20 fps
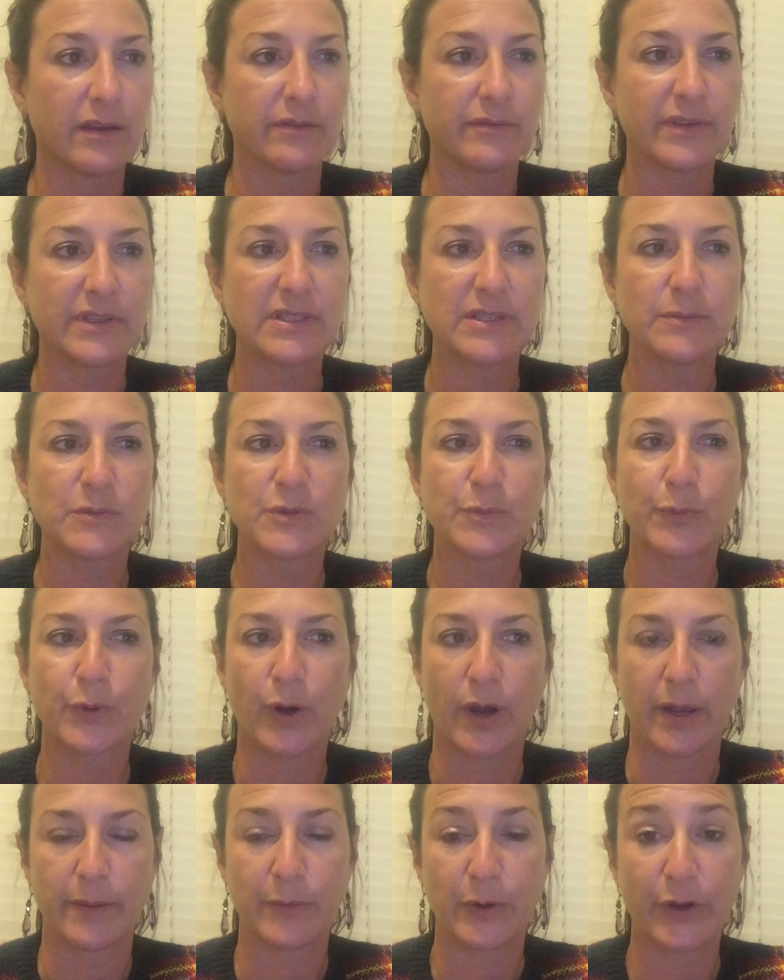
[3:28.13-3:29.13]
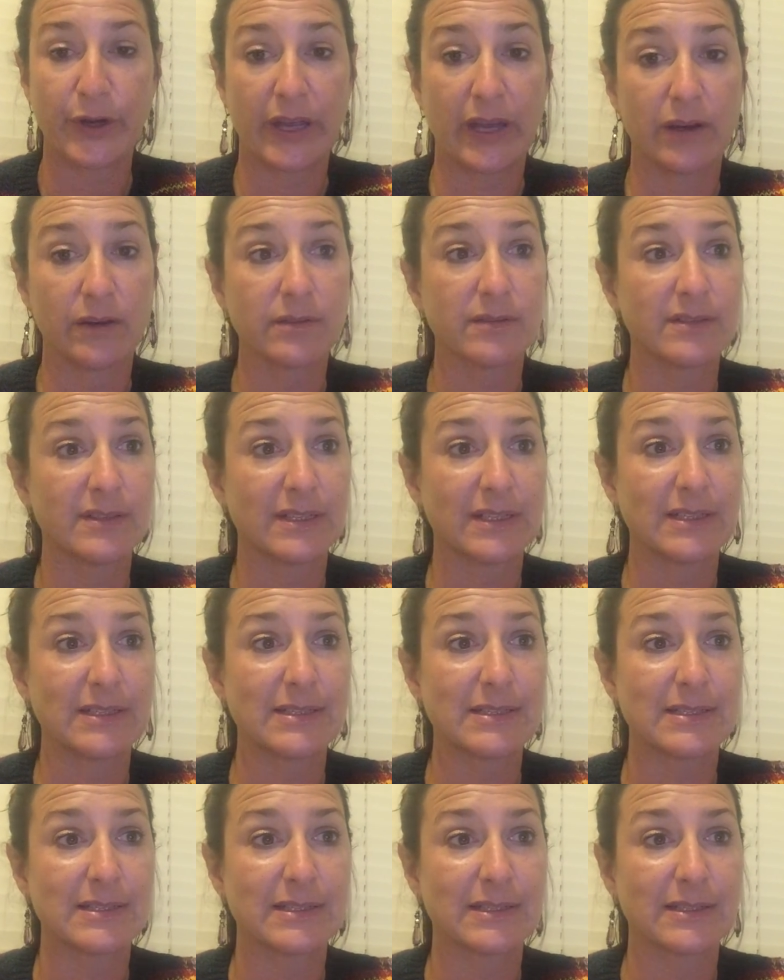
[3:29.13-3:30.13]
Victims' primary health
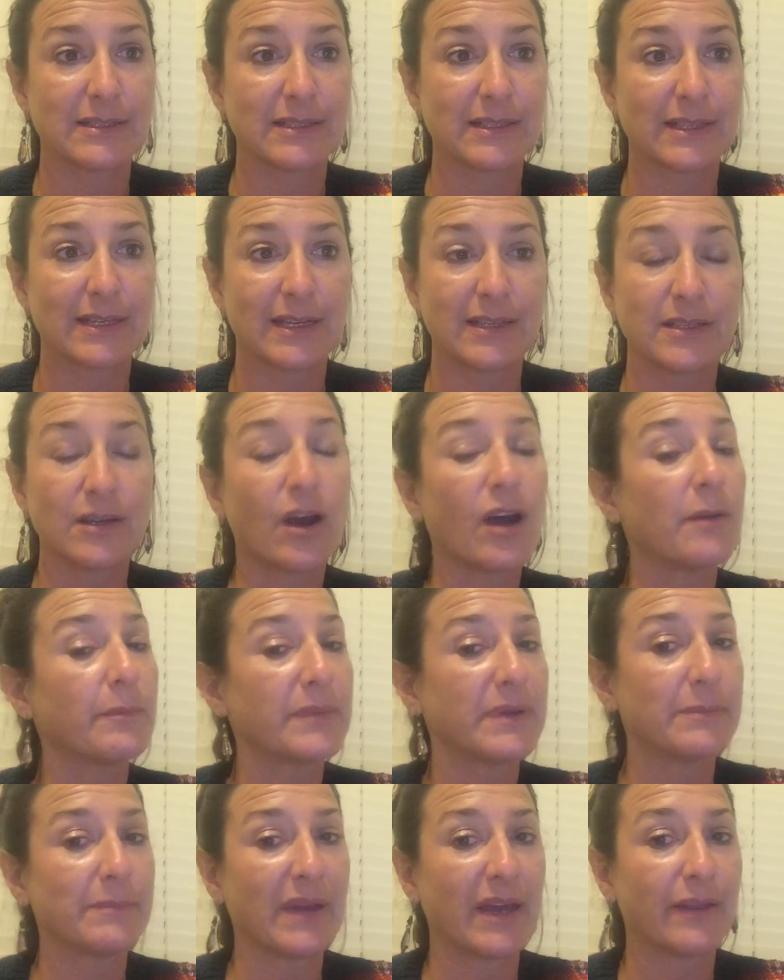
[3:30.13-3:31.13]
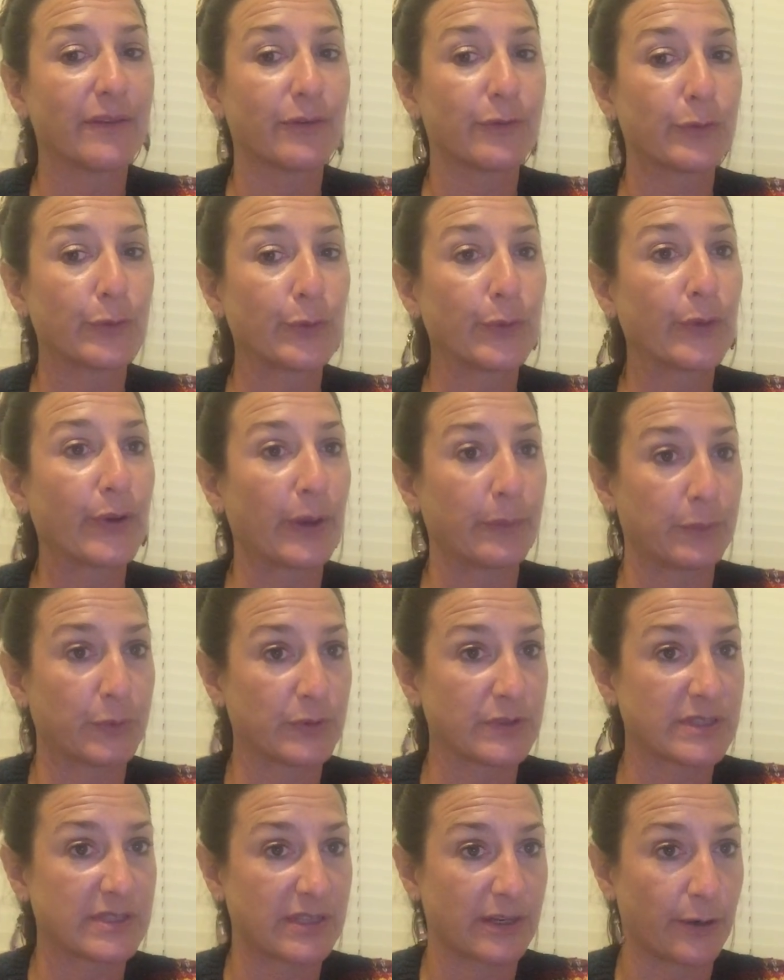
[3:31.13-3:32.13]
needs cannot be met through
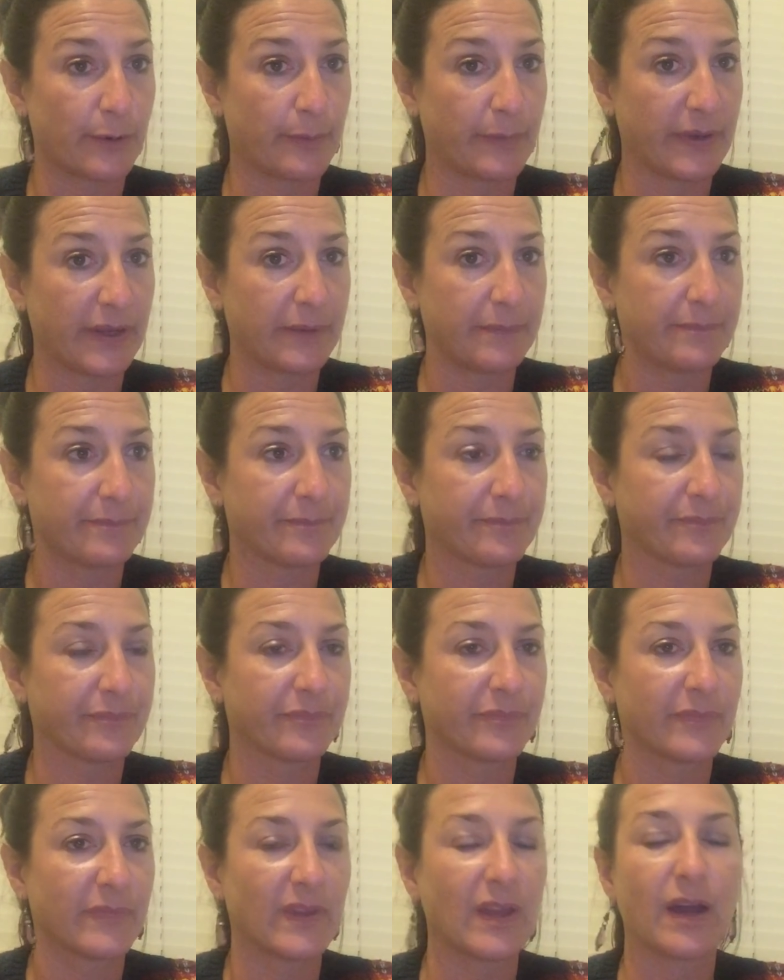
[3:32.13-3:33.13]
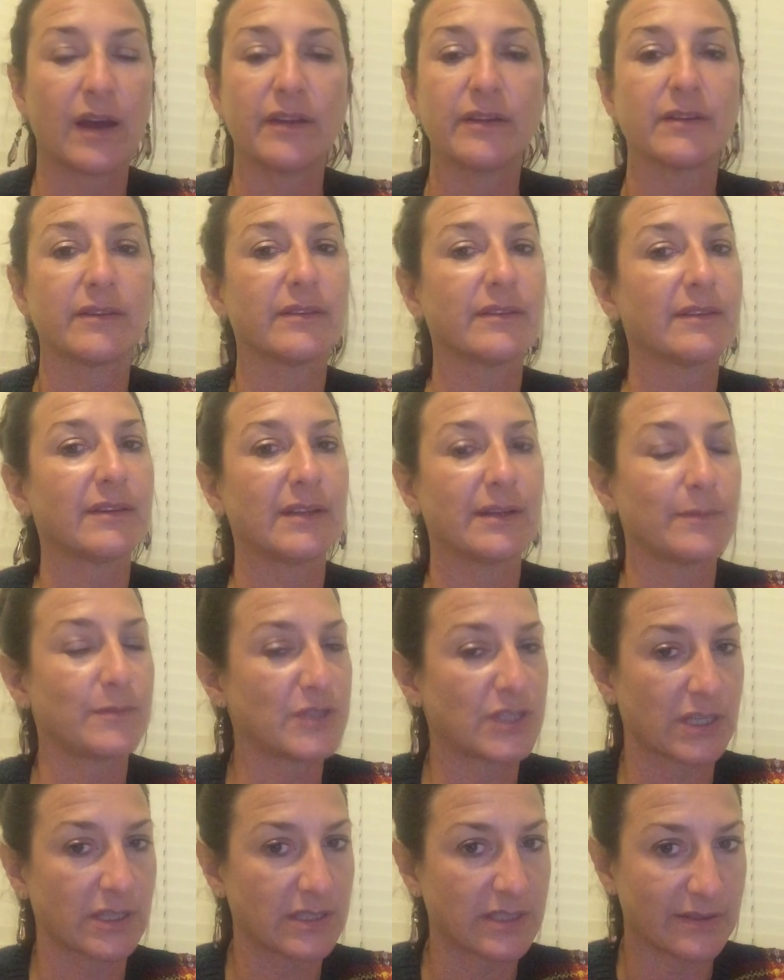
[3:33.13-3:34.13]
couples therapy, not the
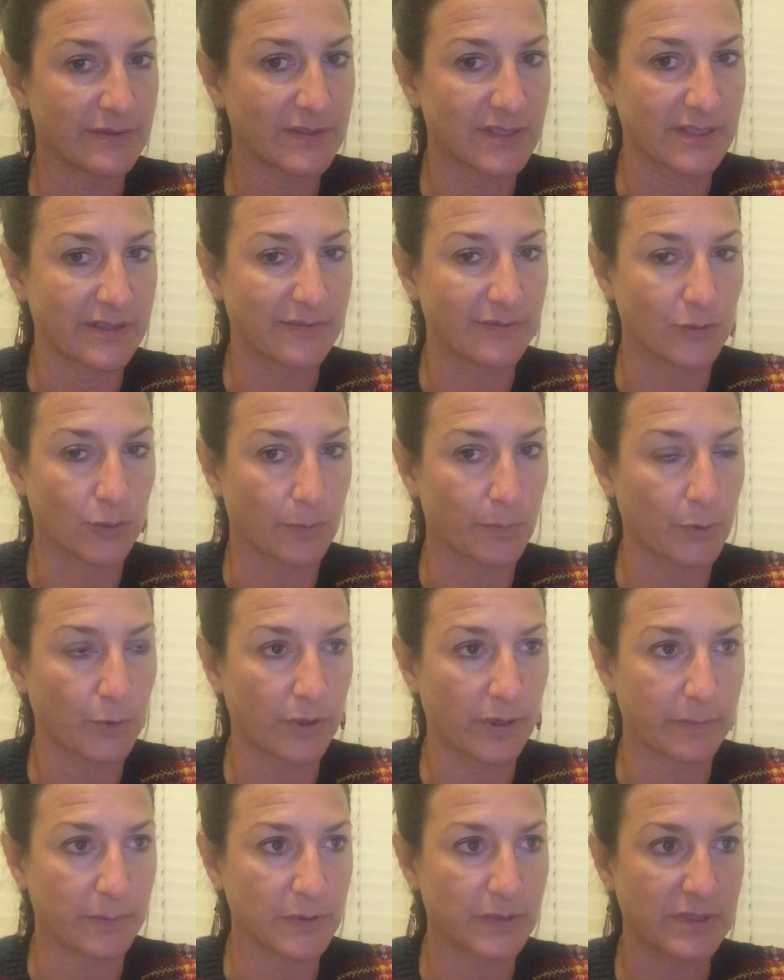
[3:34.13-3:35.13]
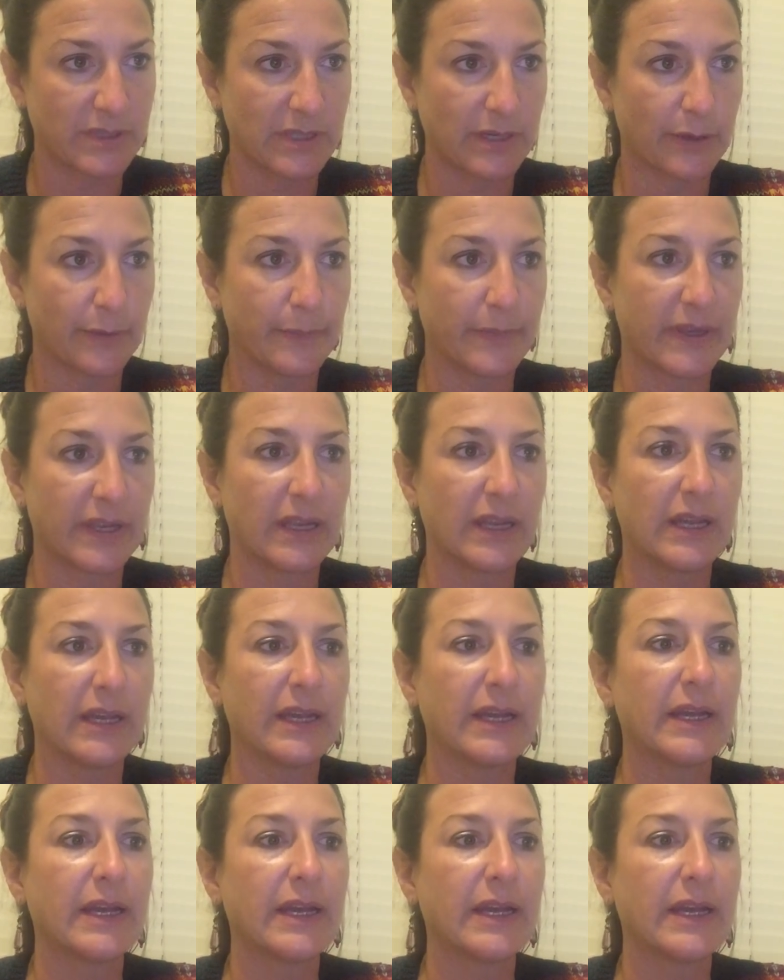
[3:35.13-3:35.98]
objectives of normal couples therapy.